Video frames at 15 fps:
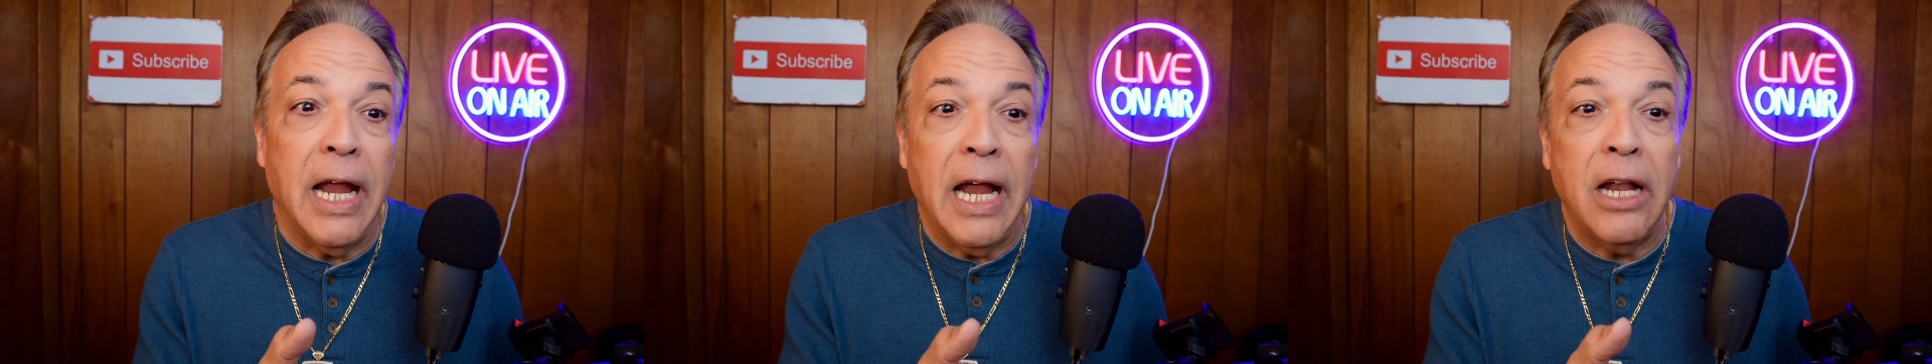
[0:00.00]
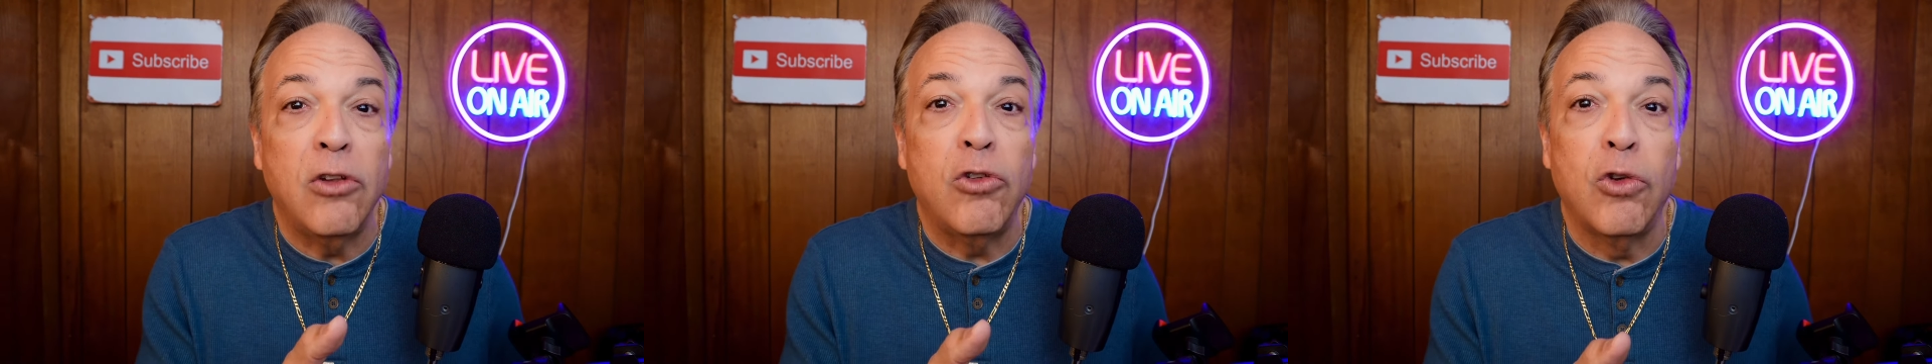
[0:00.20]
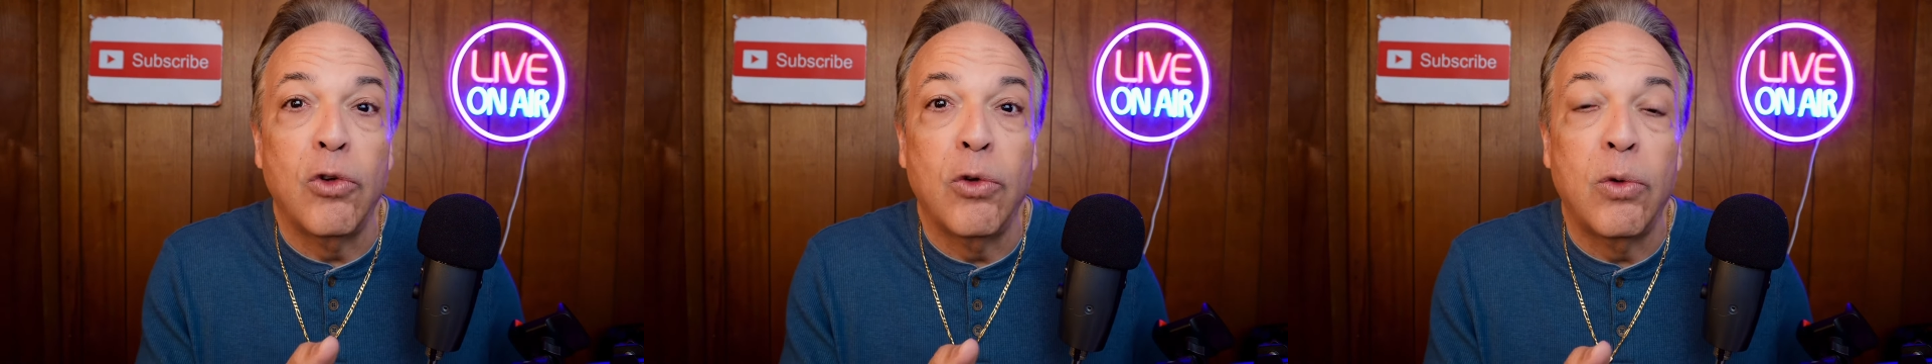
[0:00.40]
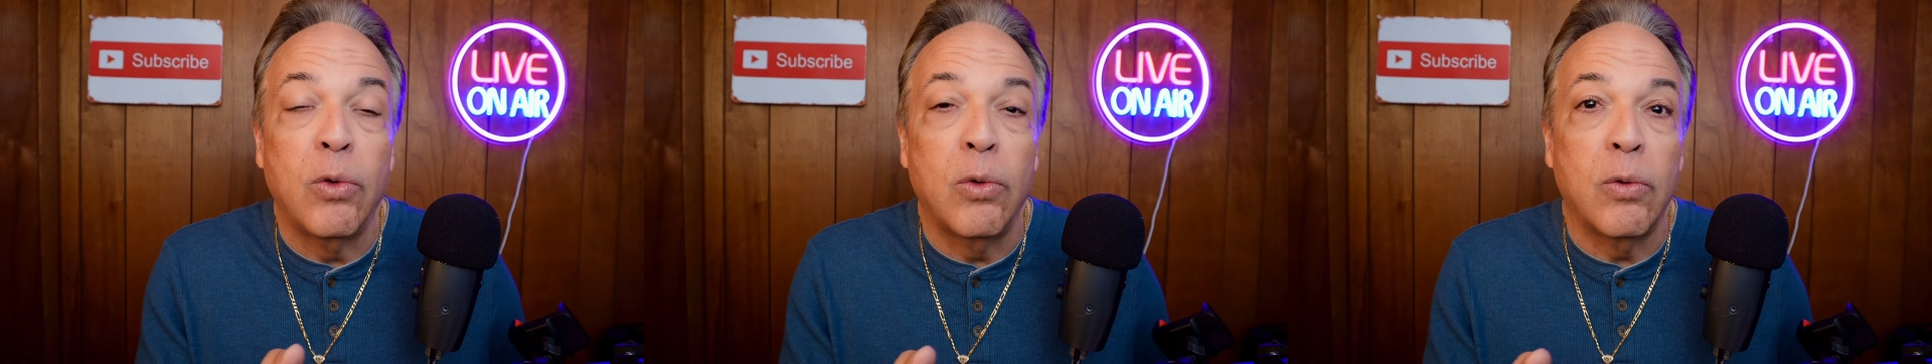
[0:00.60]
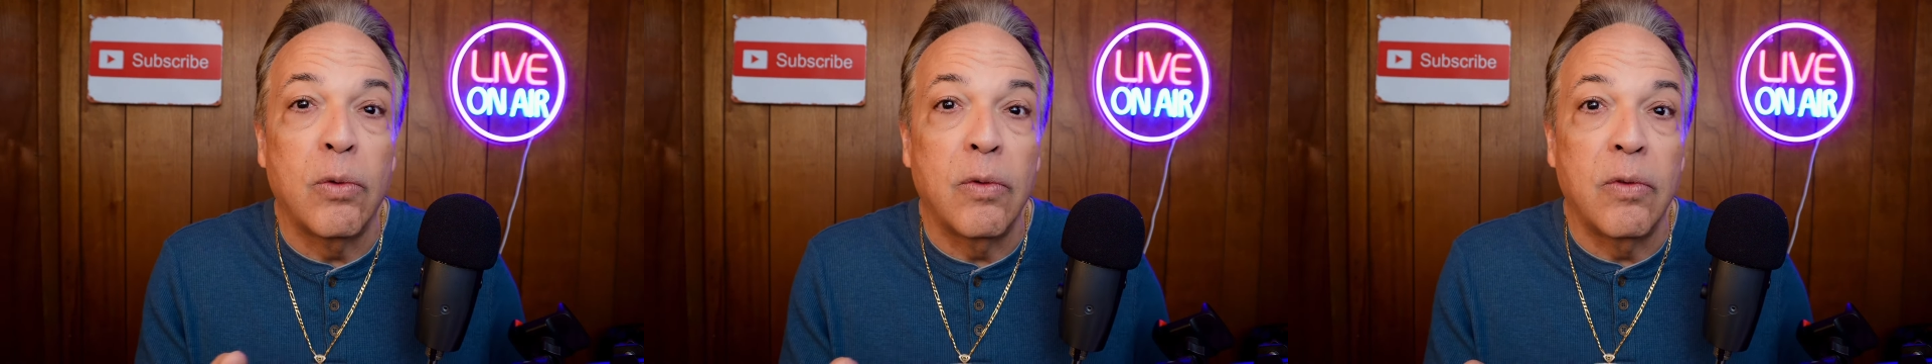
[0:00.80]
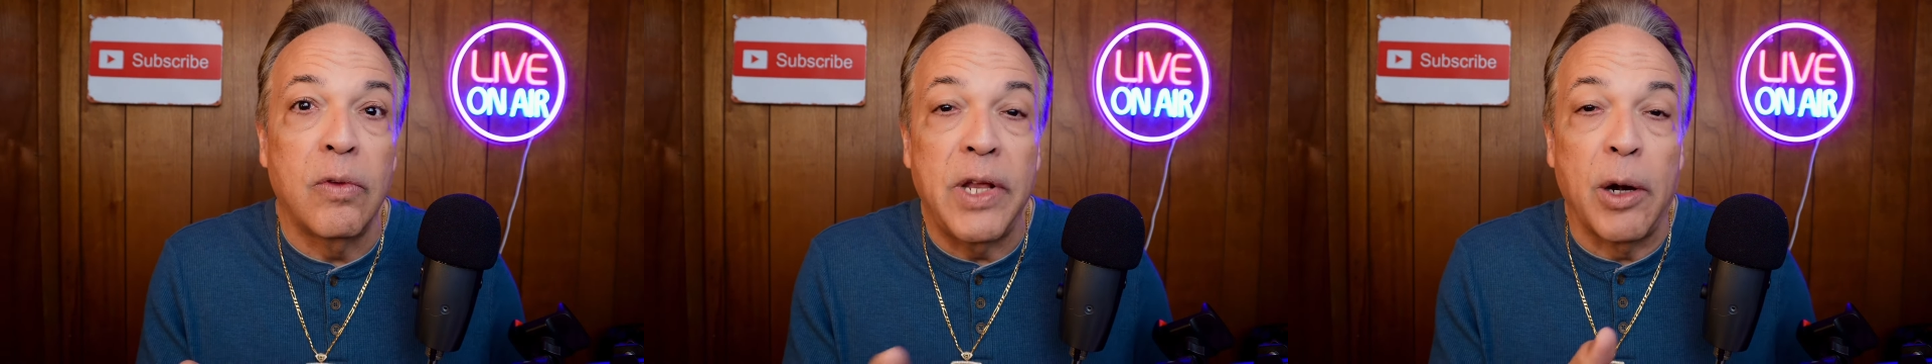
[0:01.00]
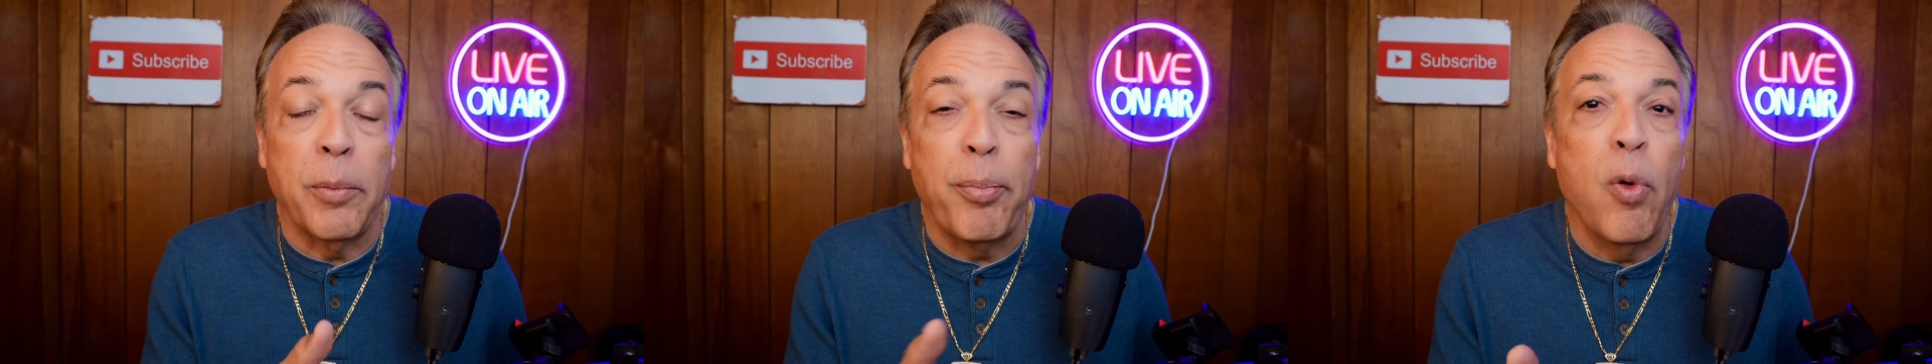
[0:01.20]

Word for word: into their